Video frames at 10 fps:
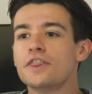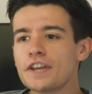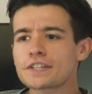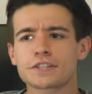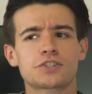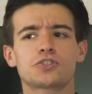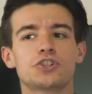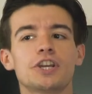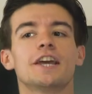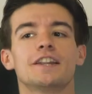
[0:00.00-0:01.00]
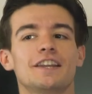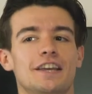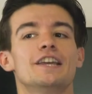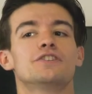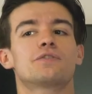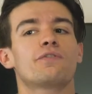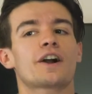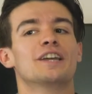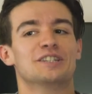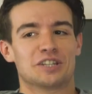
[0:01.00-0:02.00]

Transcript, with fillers: This shit is fucking